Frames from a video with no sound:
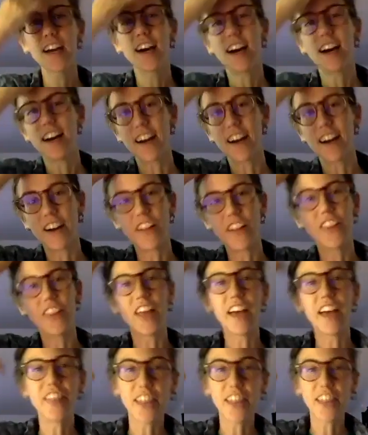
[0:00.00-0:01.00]
uh,
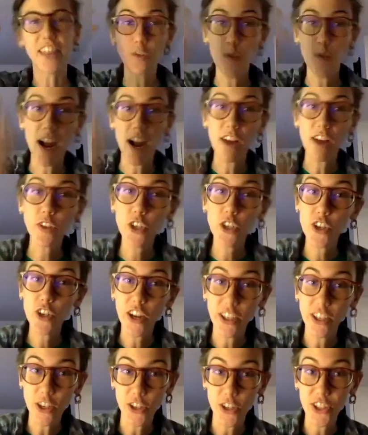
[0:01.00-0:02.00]
that that grounds your
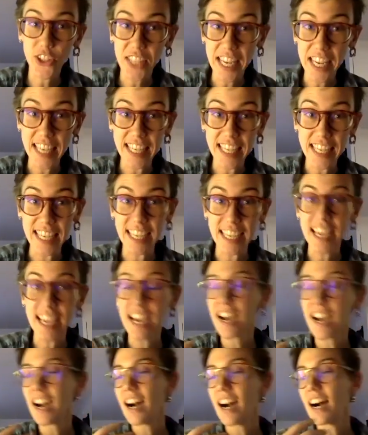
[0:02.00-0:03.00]
understanding.
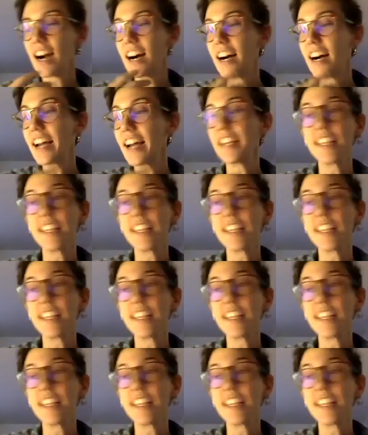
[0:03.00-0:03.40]
Uh, and